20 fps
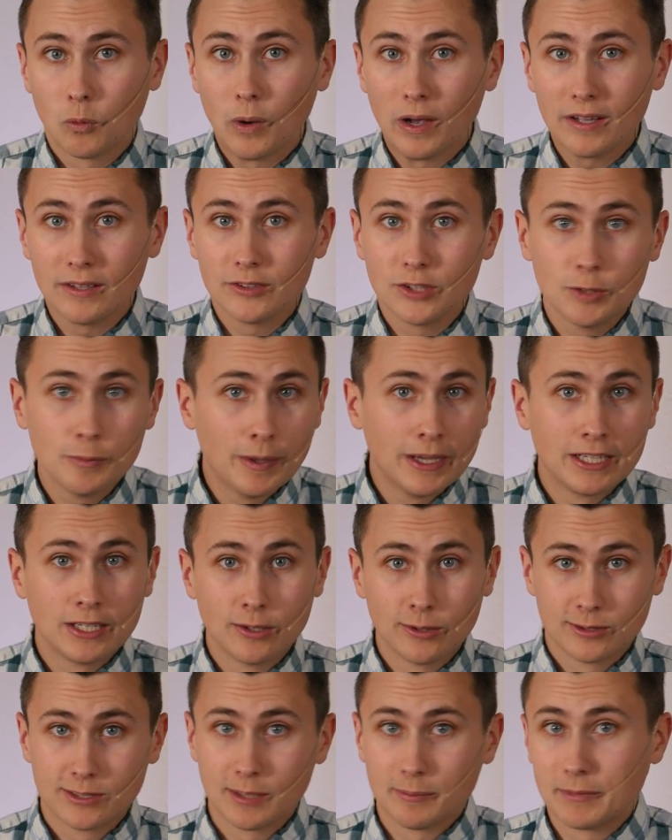while, you might
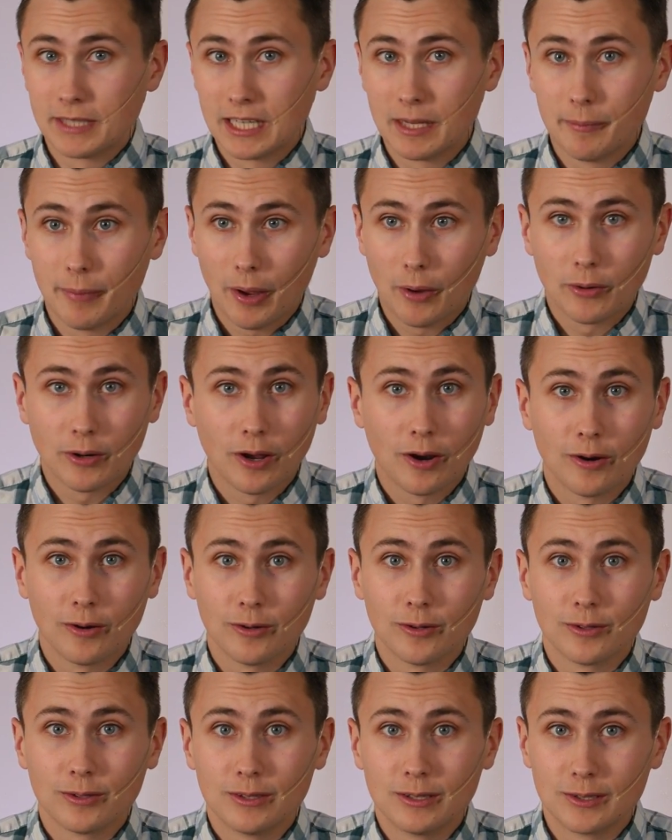know something about
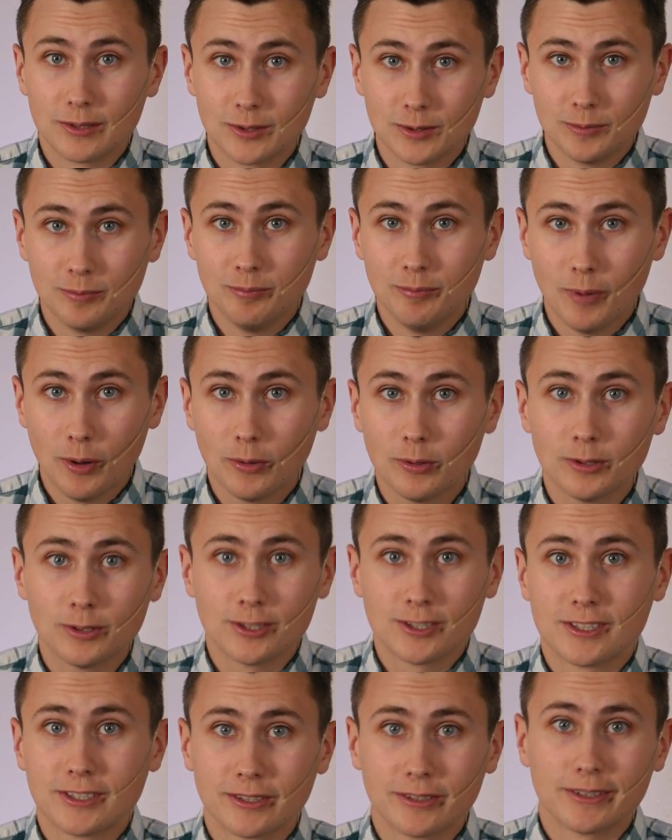our little motor
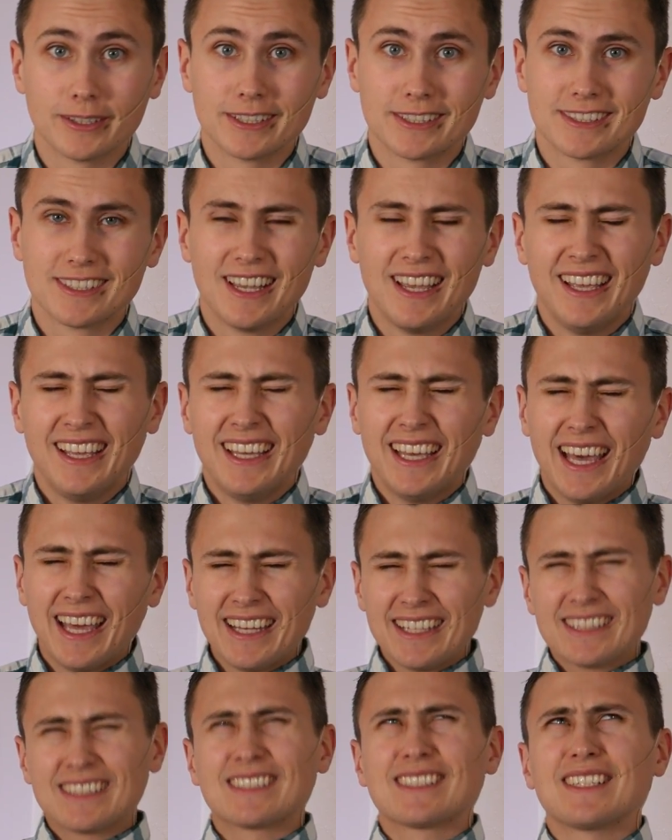series. And
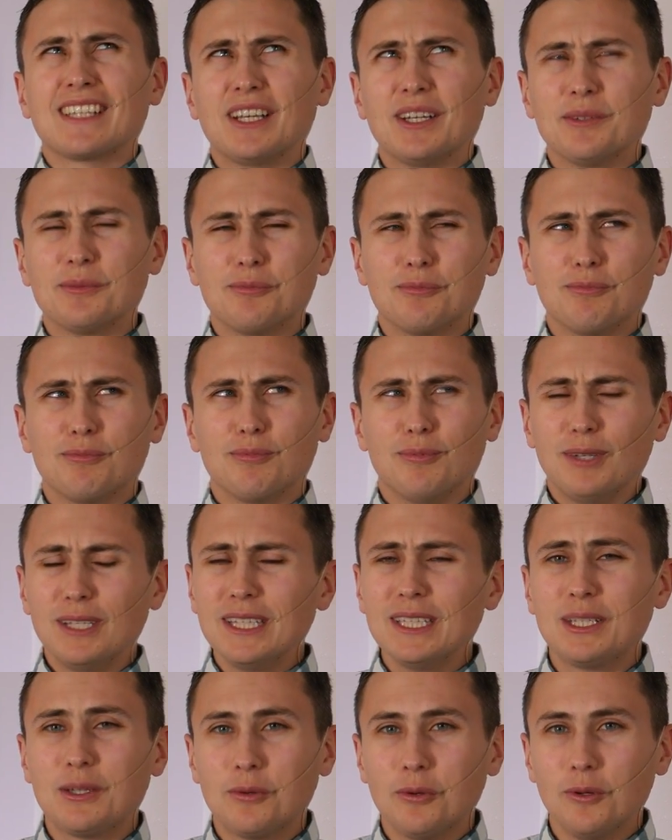it's a
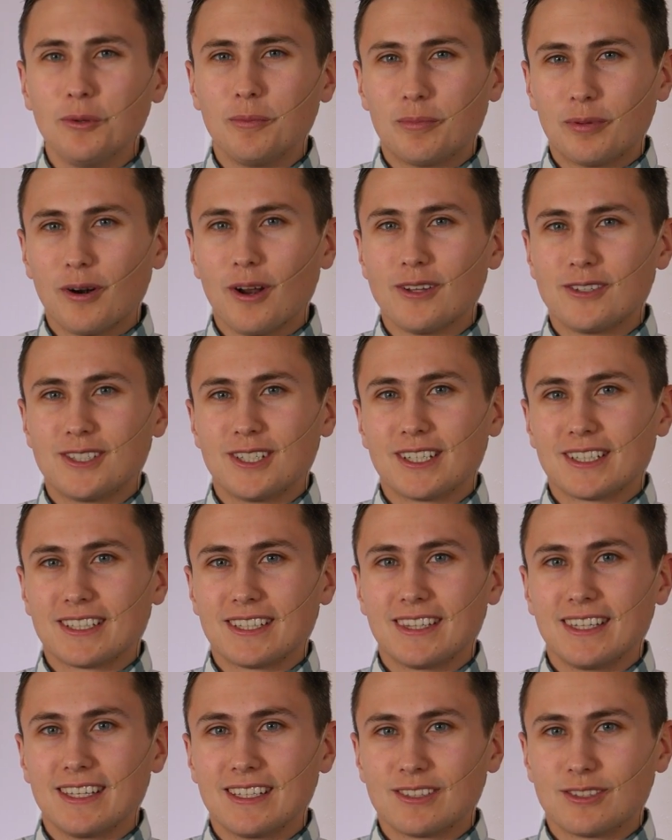really cool project
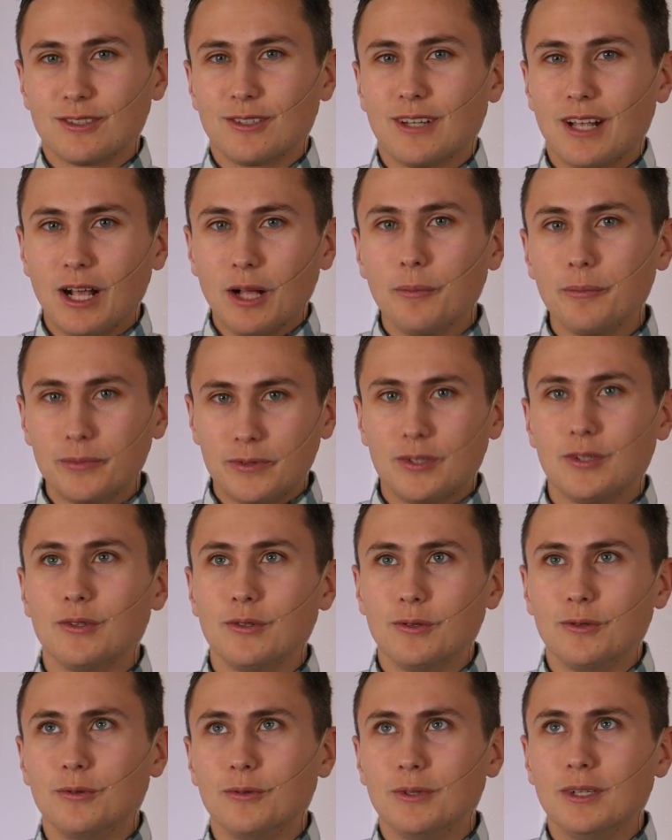that should help
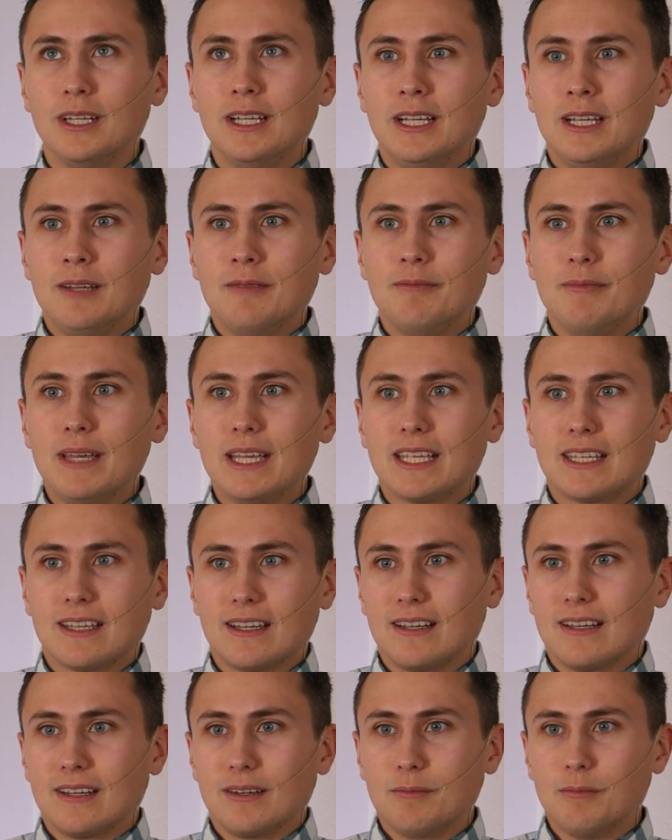to make
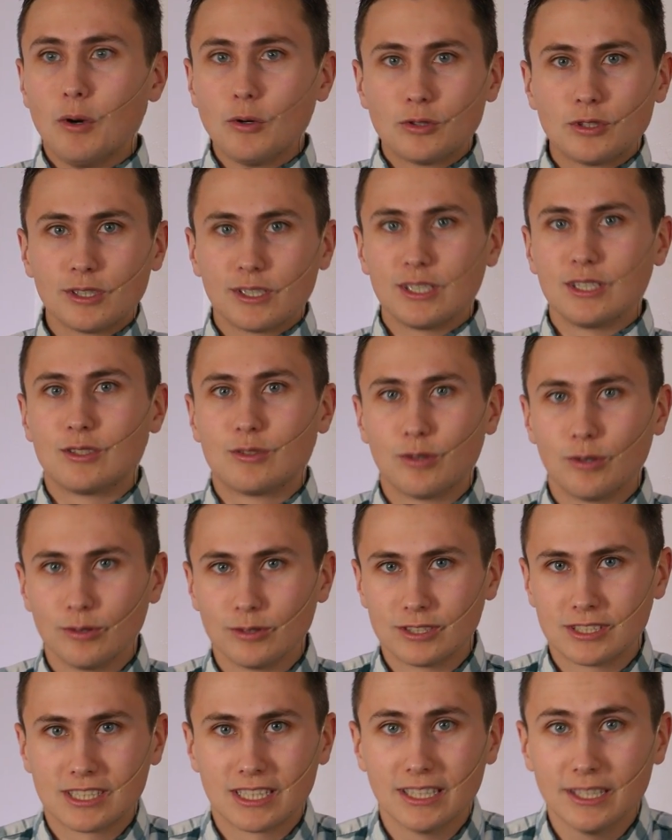uh, motion control
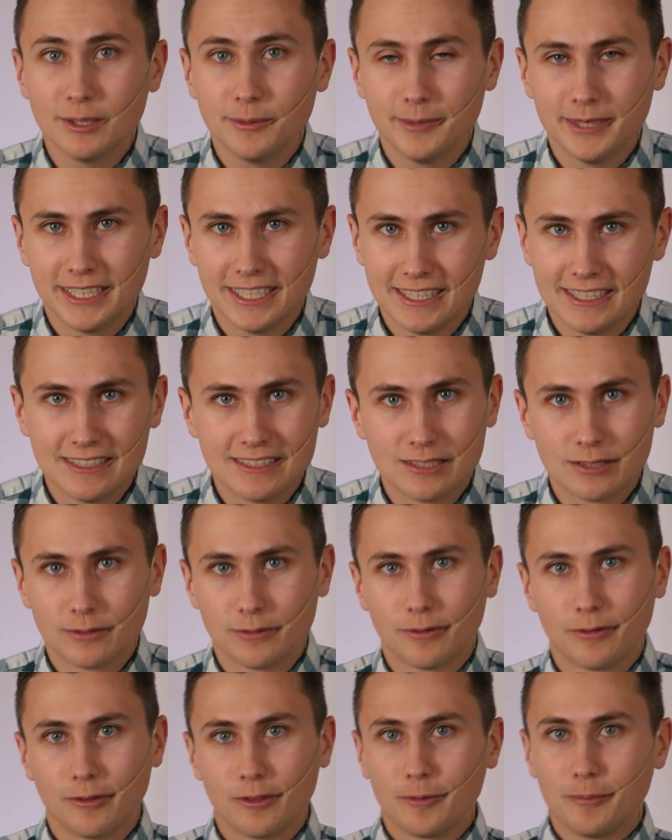just a little bit easier
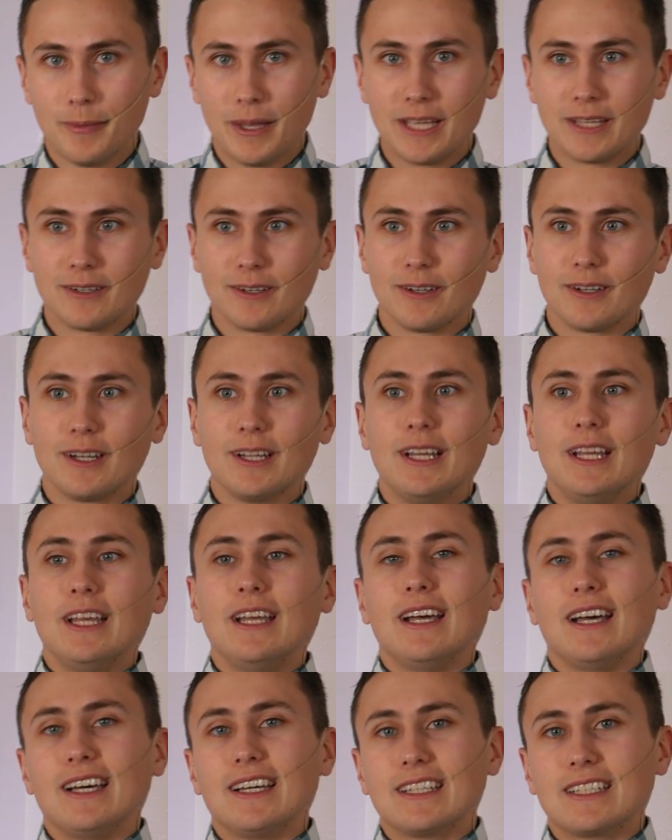for the maker,
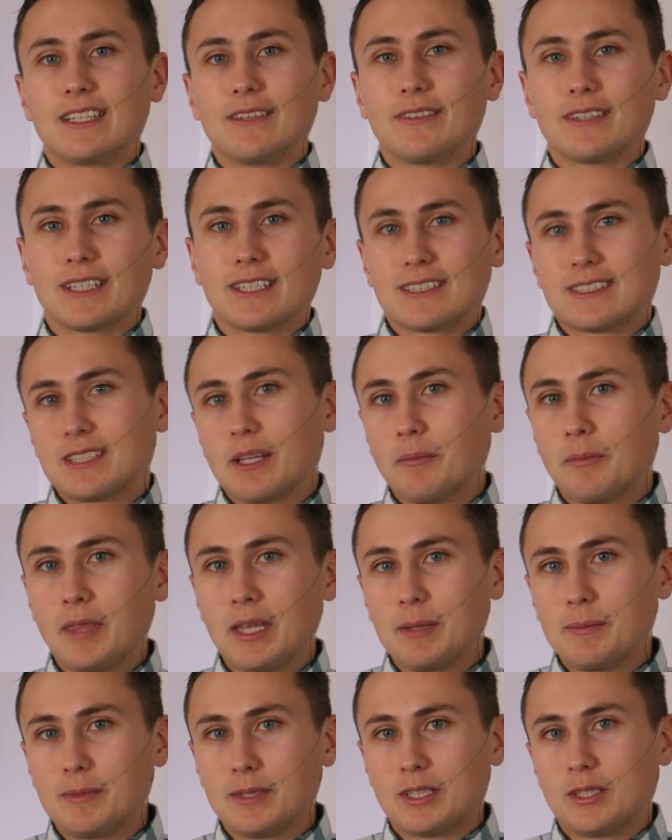uh, giving us
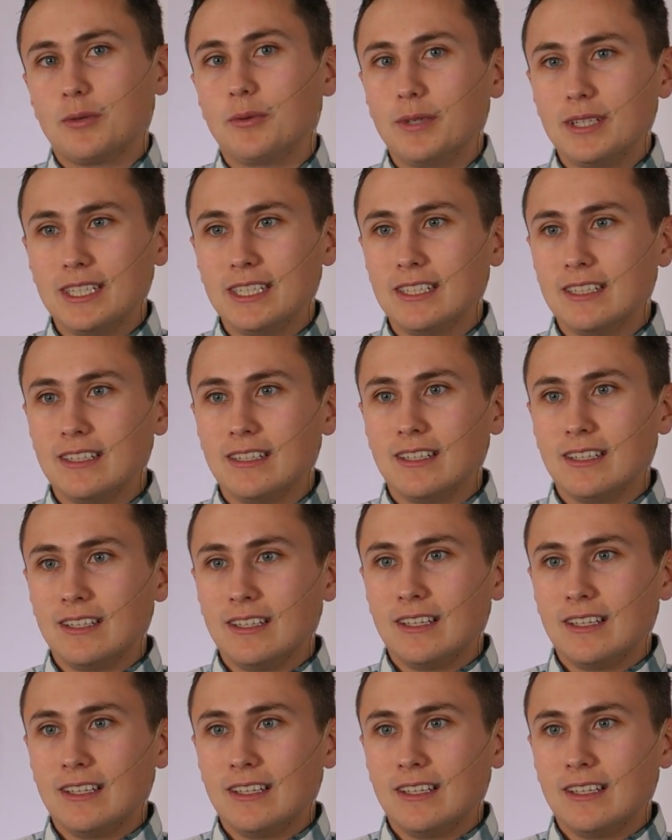something between